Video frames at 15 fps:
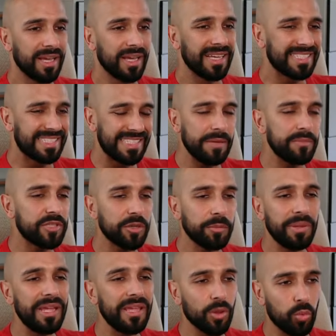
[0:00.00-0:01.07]
seem to
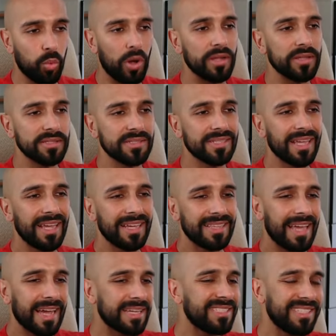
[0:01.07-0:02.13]
be the ones
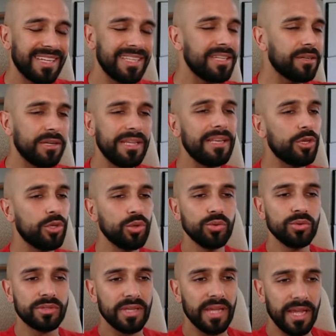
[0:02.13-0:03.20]
that continually
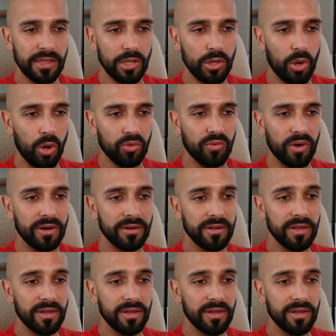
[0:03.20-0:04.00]
lose in the long run,